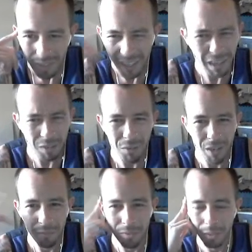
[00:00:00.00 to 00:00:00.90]
And
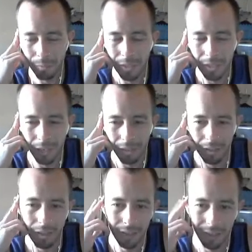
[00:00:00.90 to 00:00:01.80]
for some reason, I
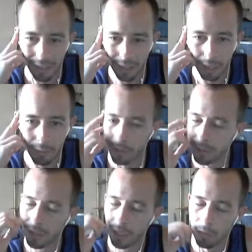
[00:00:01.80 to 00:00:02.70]
thought that would
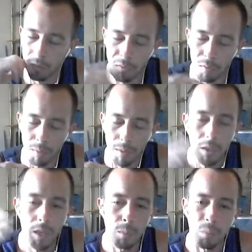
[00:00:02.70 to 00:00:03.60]
just take away from it.
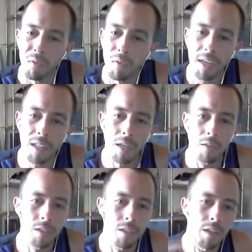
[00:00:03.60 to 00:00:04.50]
But finally, I
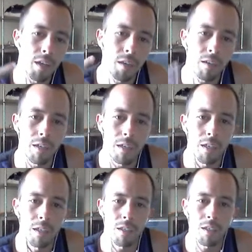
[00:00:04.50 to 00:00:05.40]
was in there, I caught
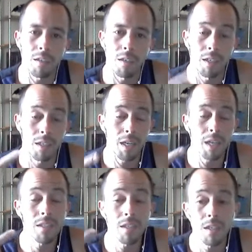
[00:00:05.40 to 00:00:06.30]
it on a
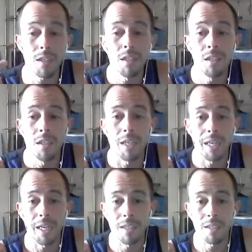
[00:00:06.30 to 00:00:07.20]
tag sale,
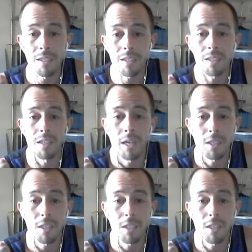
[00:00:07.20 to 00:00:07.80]
and it